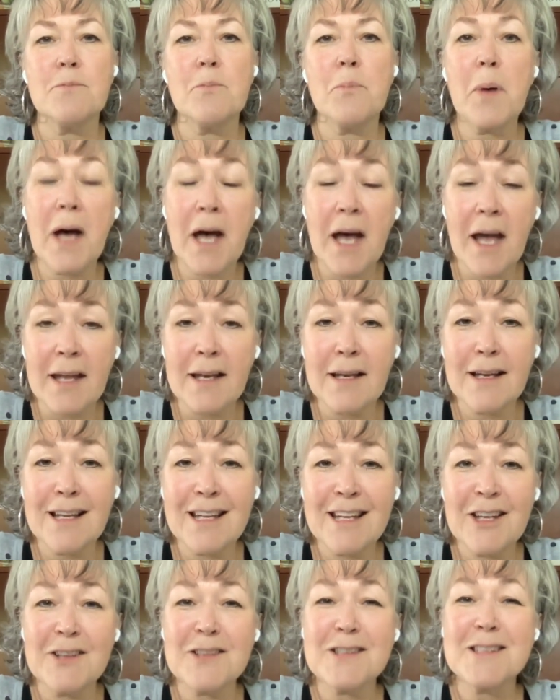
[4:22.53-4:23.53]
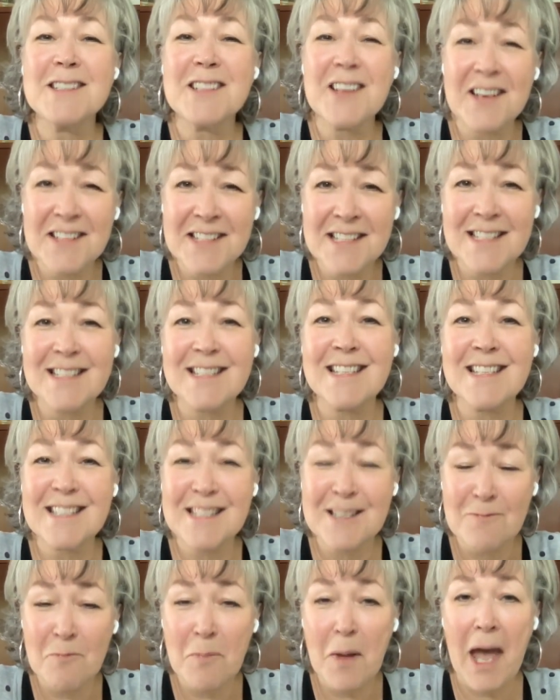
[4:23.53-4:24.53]
but you'll start to see
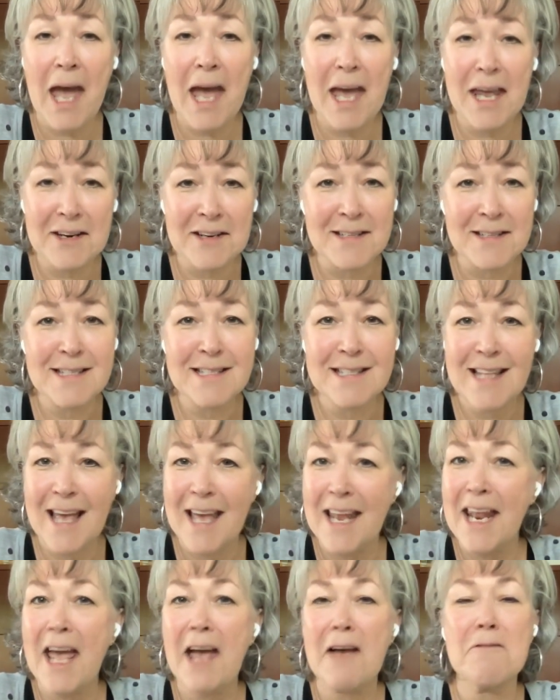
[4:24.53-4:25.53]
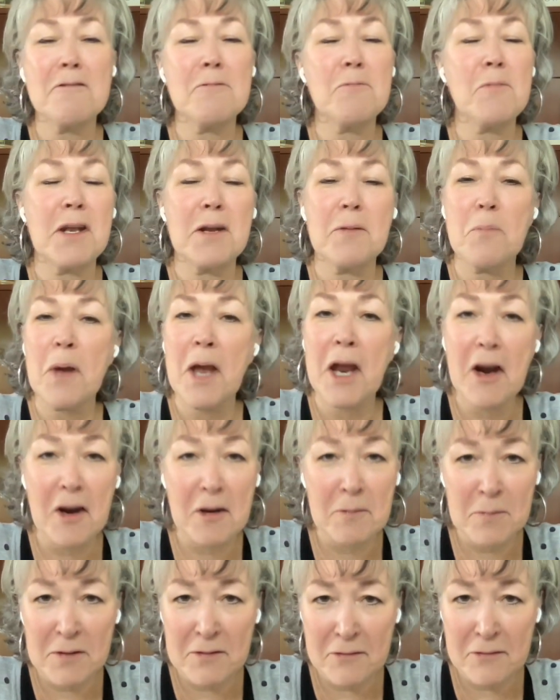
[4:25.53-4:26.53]
some patterns that haven't been
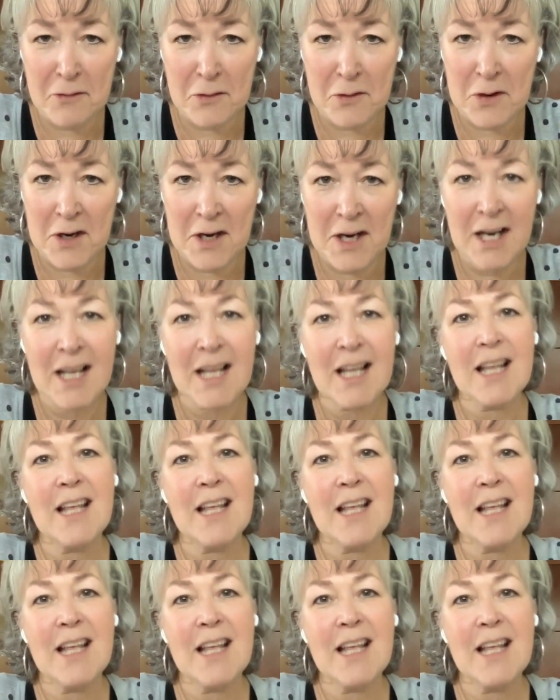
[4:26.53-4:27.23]
apparent before.